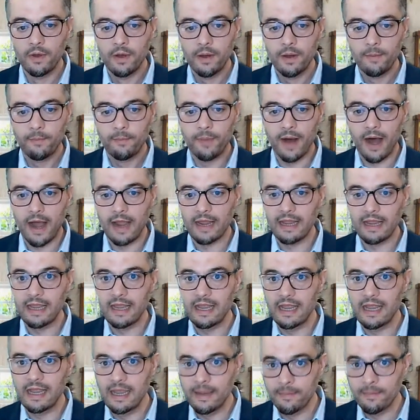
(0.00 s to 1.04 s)
by
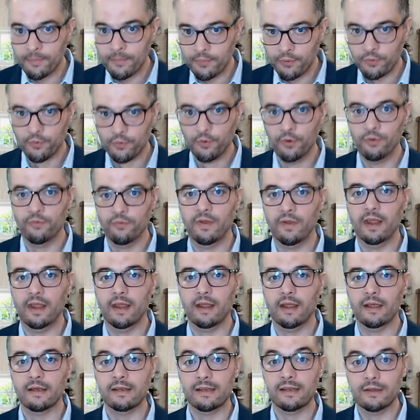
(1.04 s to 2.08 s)

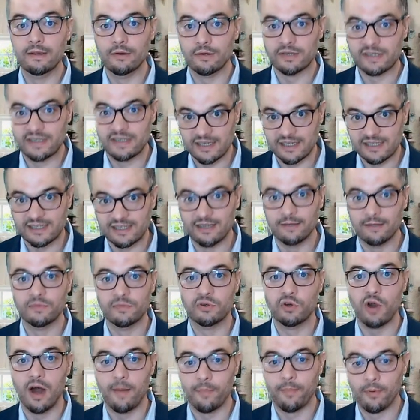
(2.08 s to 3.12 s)
improving your systems,
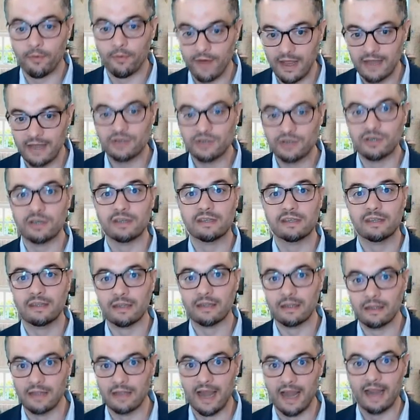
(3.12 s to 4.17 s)
your operations, and the
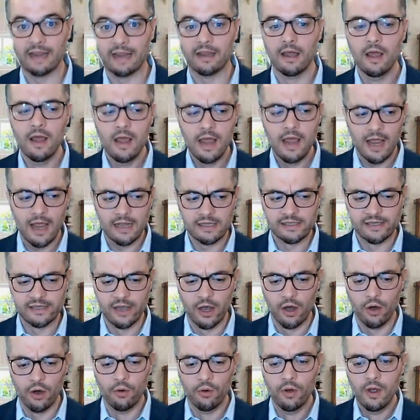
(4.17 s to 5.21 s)
like. And
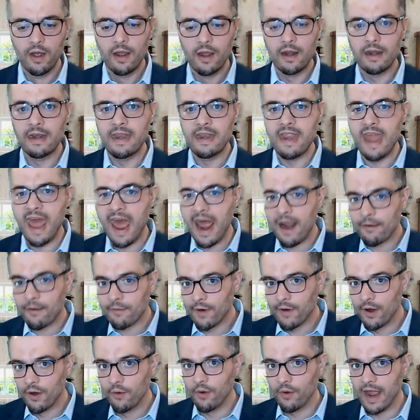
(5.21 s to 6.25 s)
so
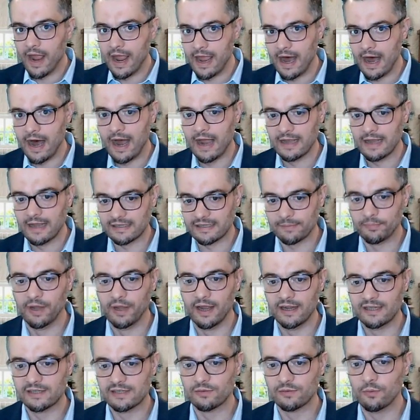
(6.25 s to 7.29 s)
narrow AI is a
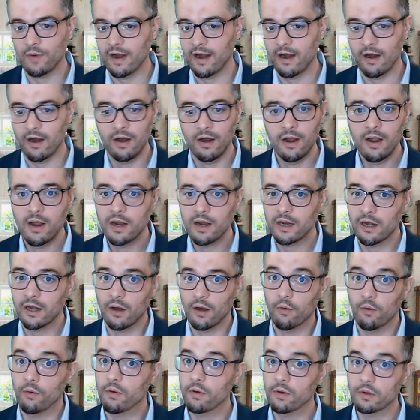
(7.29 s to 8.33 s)
place where
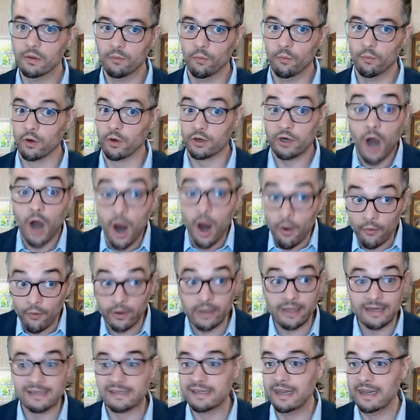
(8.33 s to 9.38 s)
we're
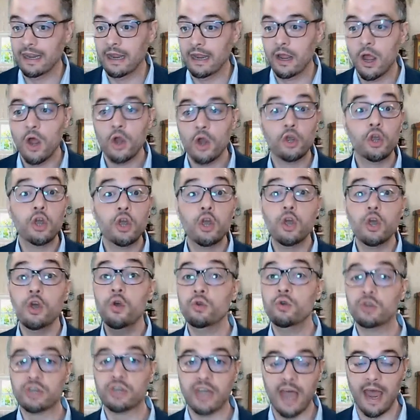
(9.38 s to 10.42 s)
currently seeing
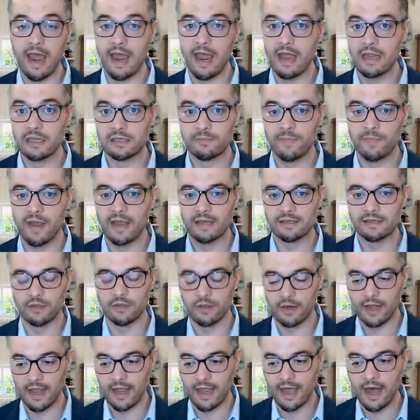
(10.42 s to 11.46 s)
huge gains based on
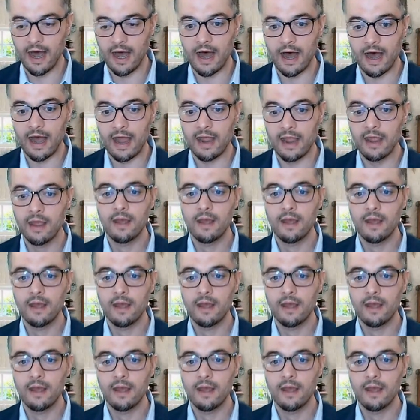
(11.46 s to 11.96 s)
AI,